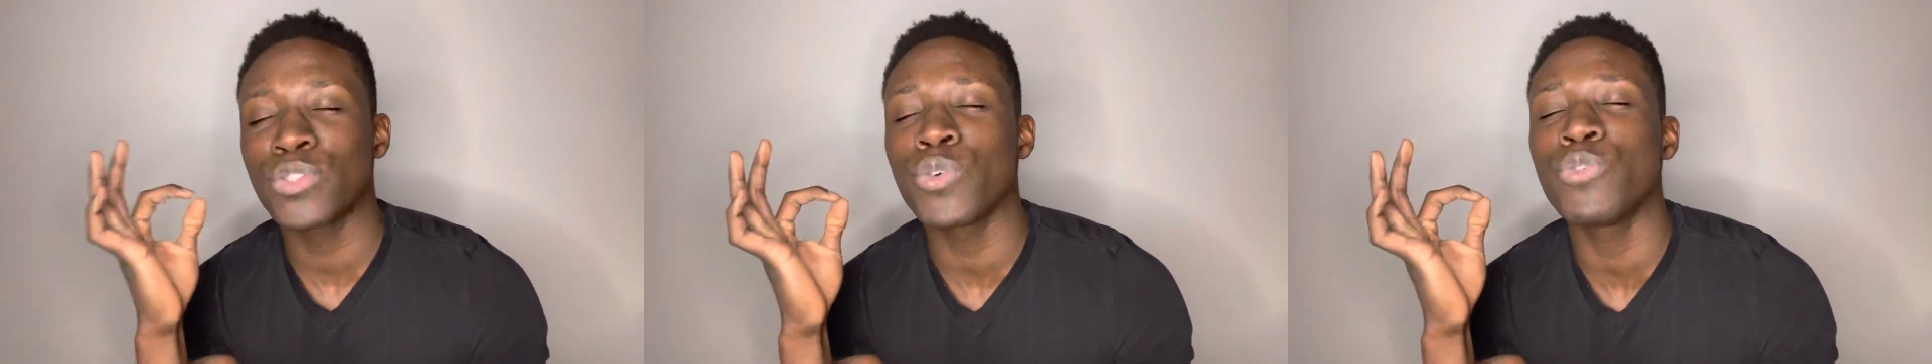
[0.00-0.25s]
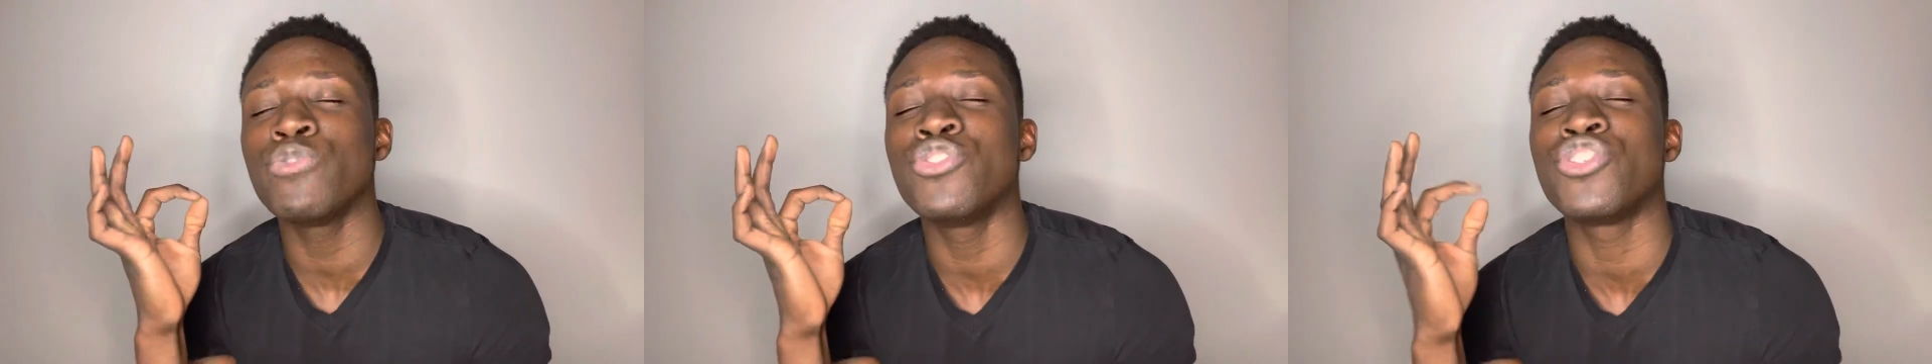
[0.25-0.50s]

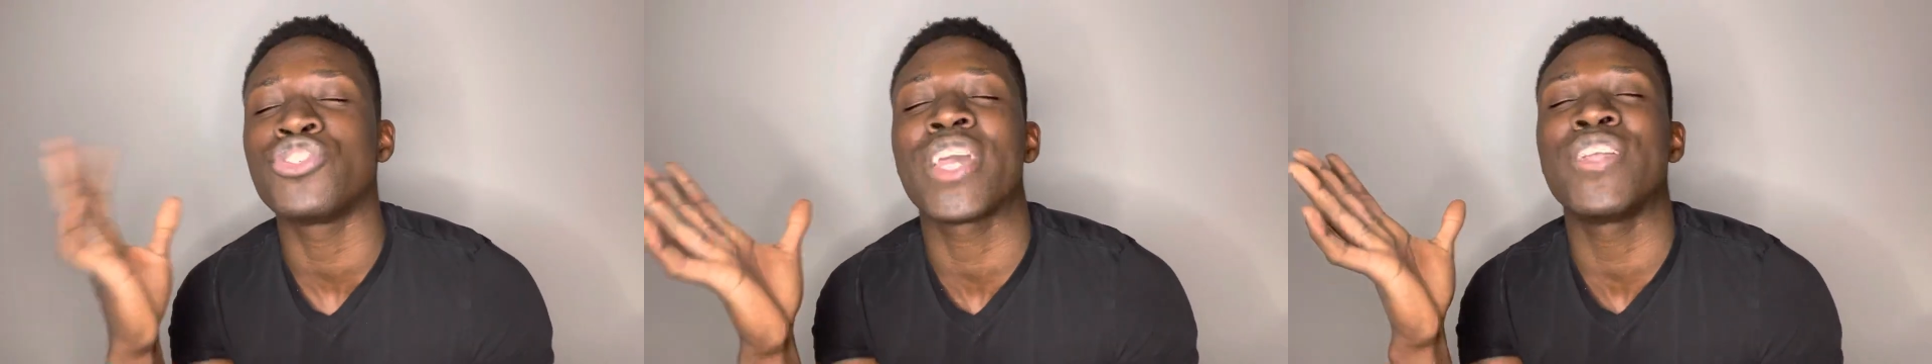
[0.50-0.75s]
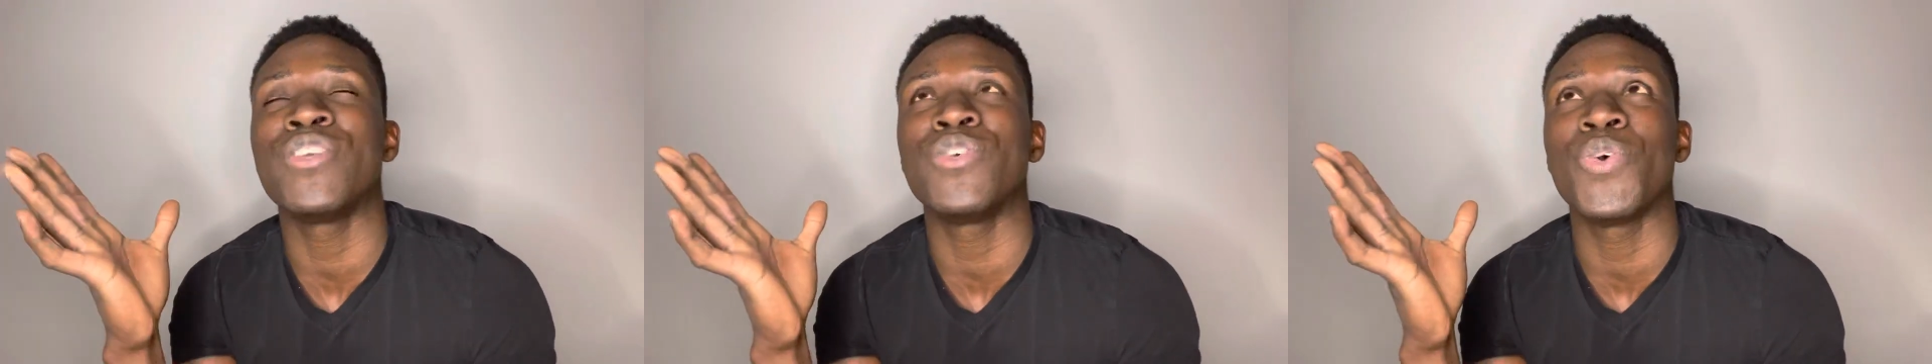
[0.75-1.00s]
to
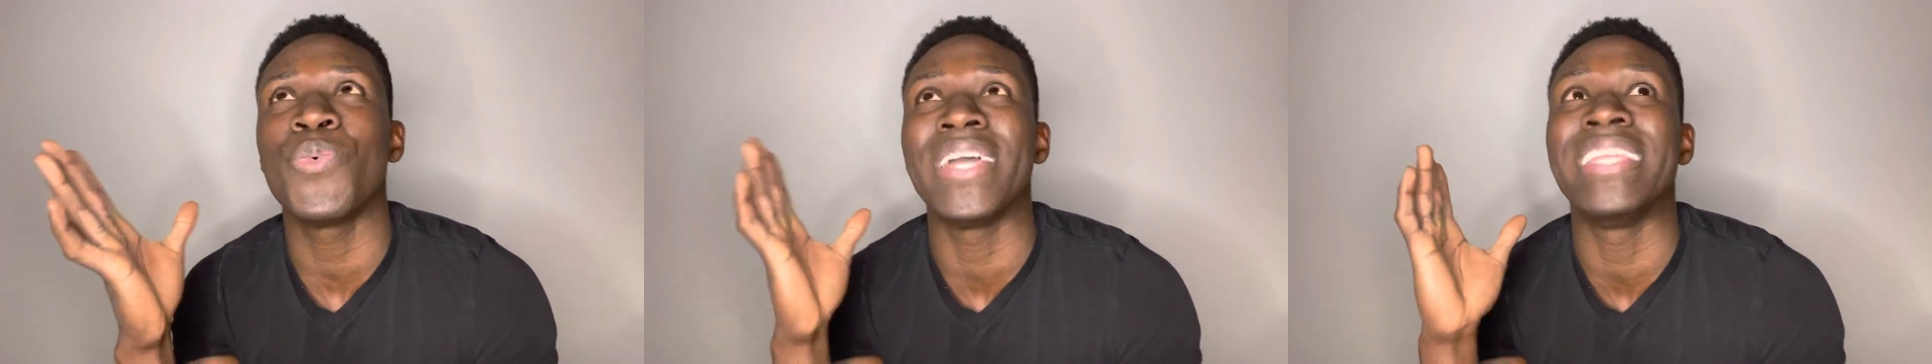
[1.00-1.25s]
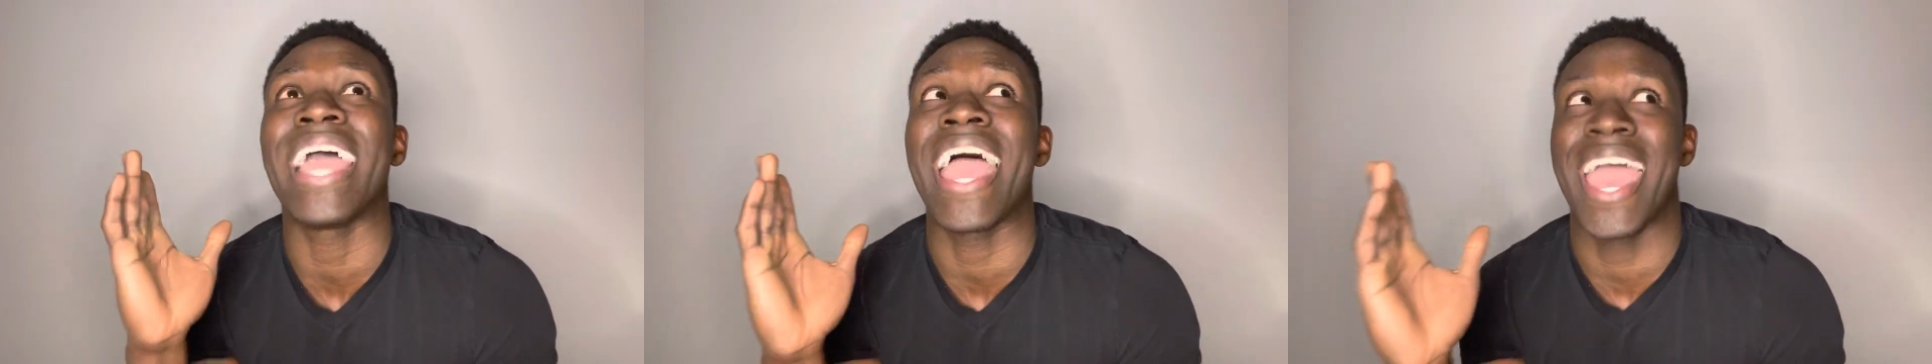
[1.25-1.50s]

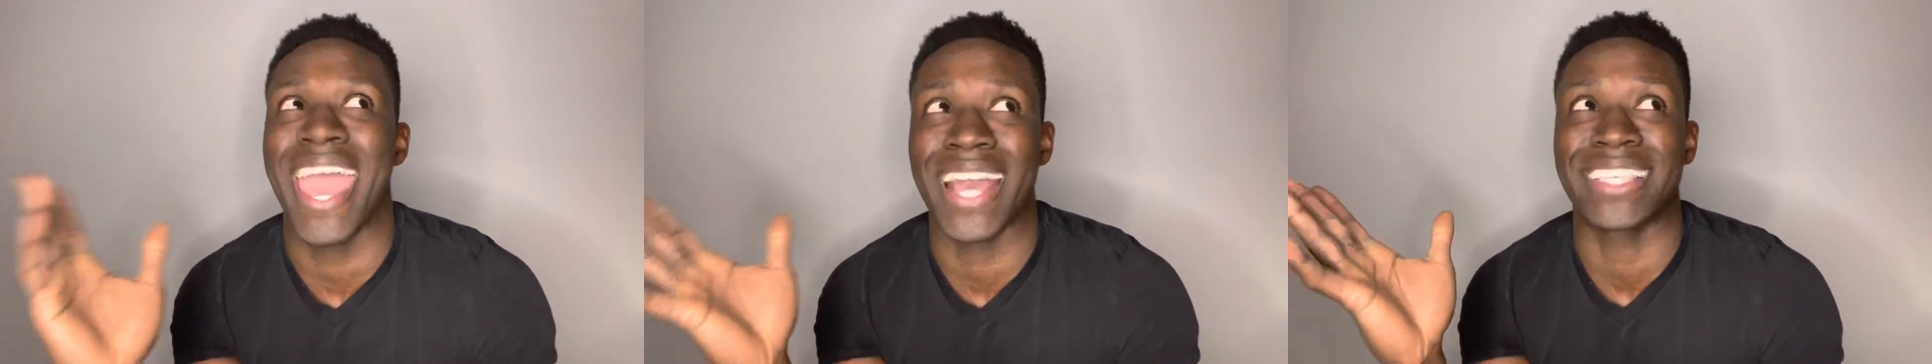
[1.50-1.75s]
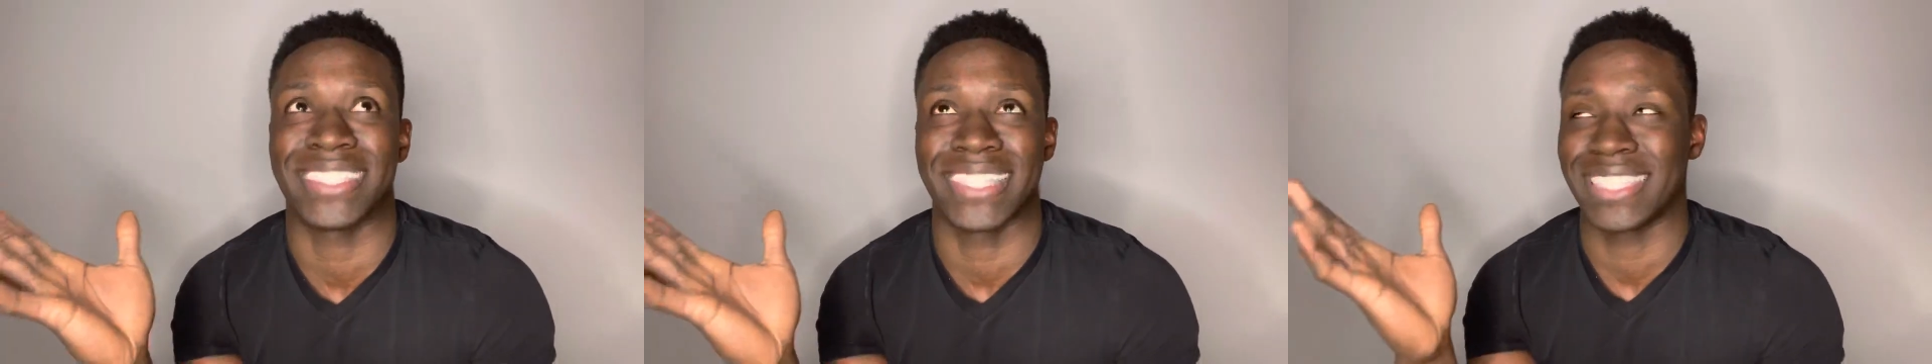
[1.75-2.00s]
genuine
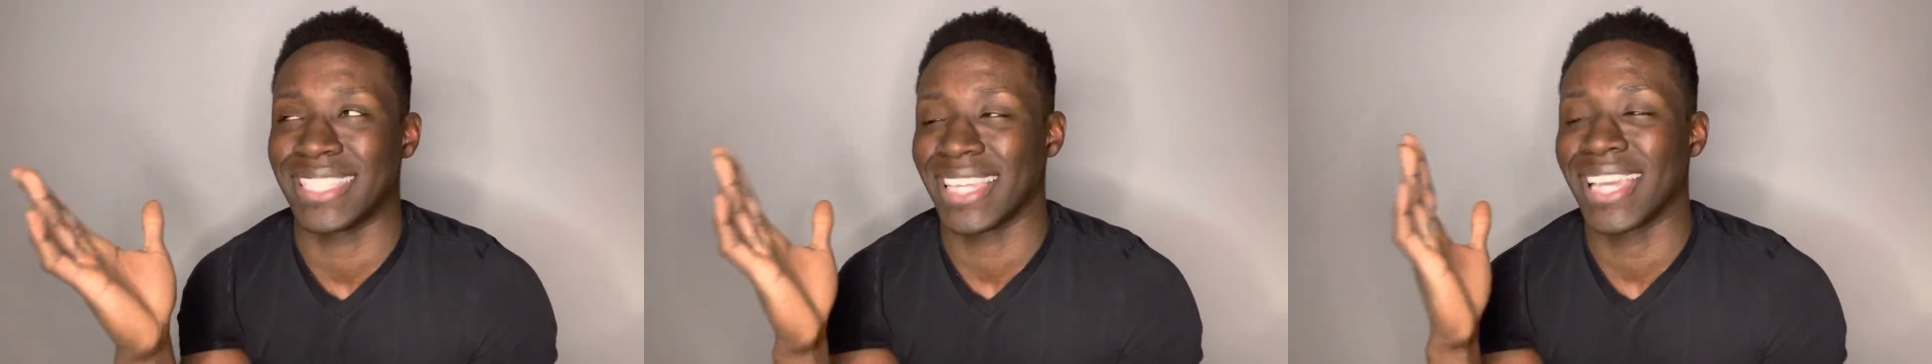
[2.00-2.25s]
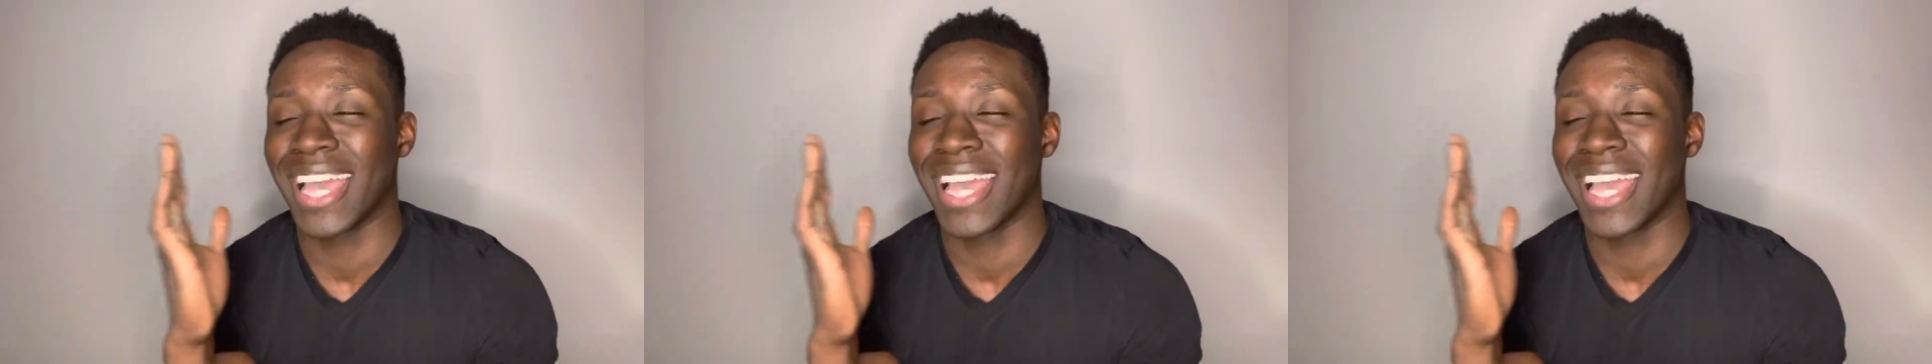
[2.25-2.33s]
ecstasy.